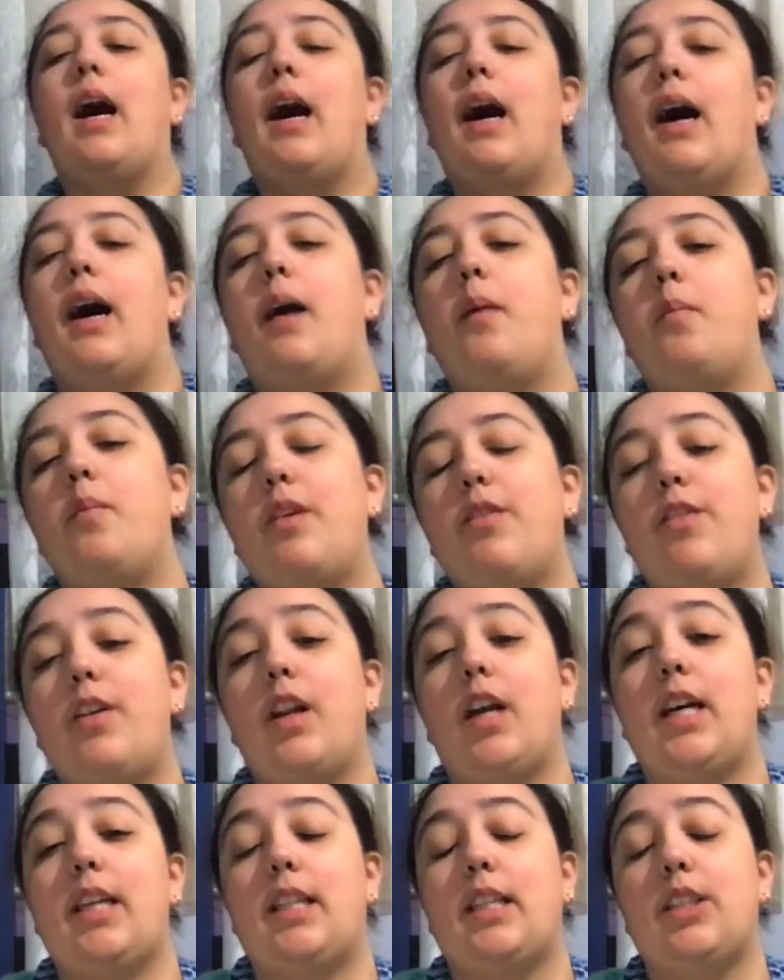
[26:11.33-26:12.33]
If you
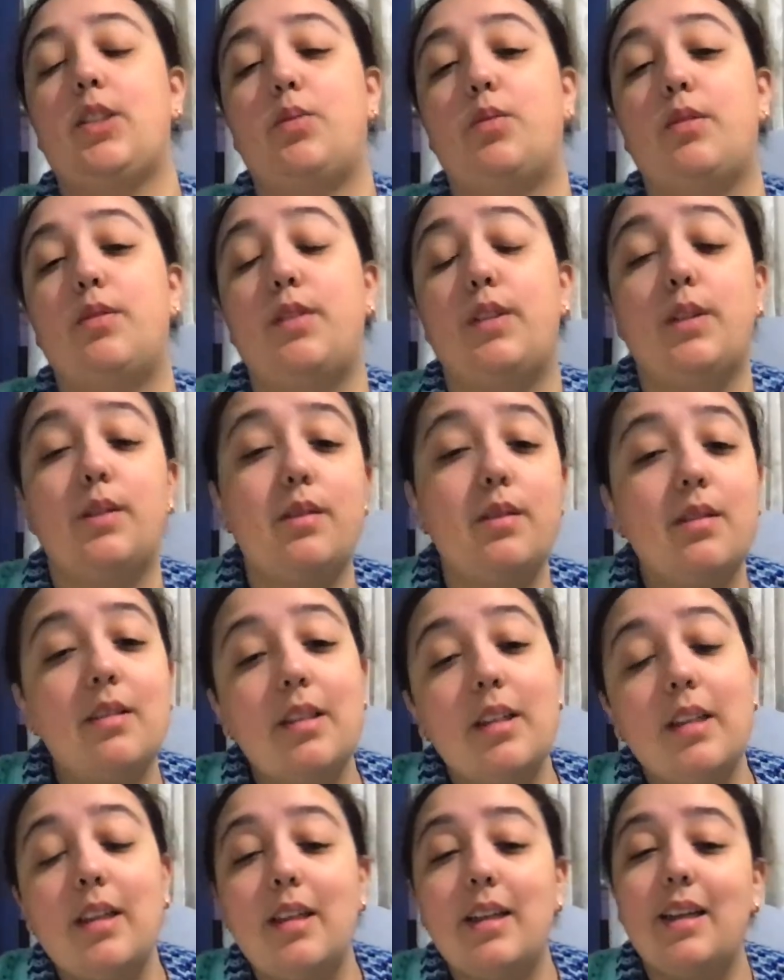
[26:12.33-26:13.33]
like this review,
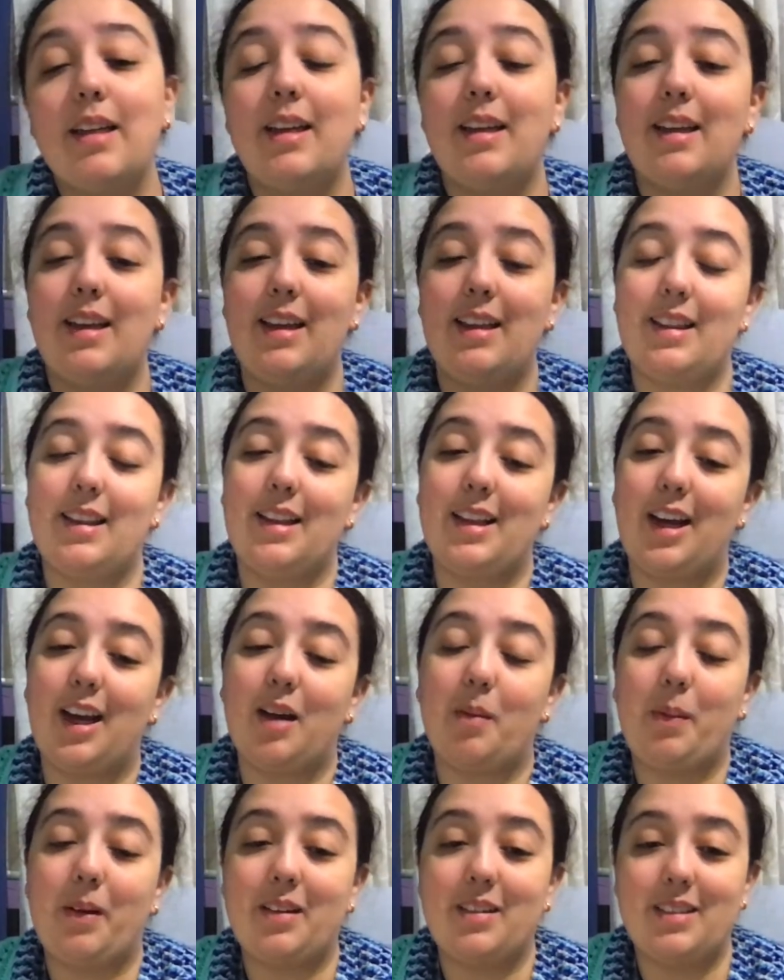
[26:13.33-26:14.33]
hit the
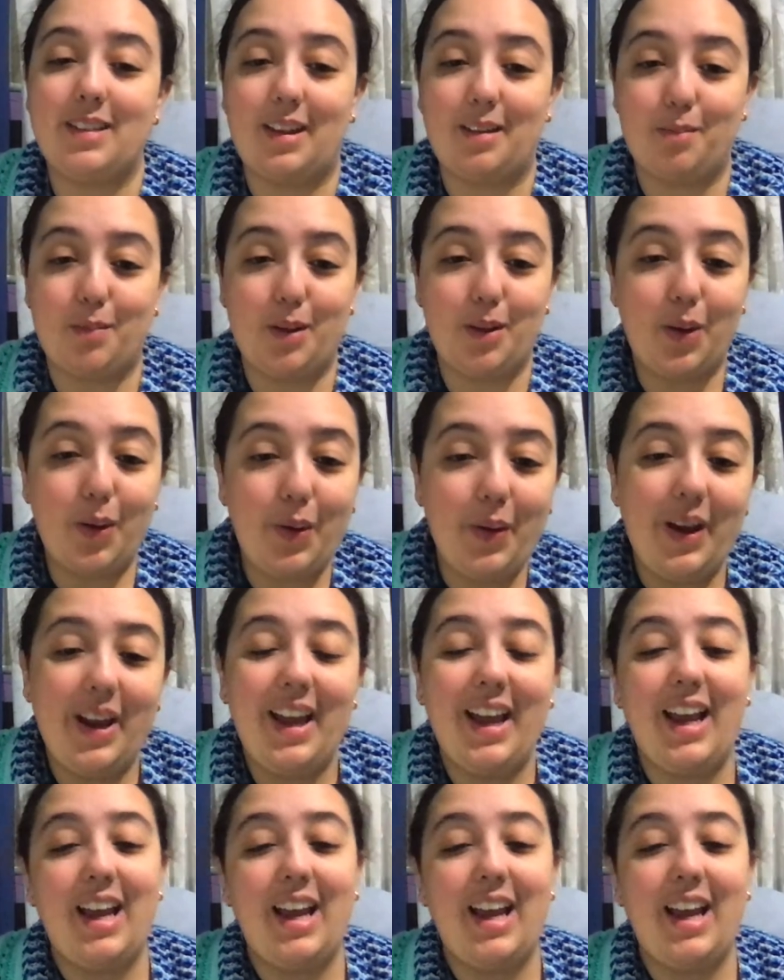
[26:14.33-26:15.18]
like button down below,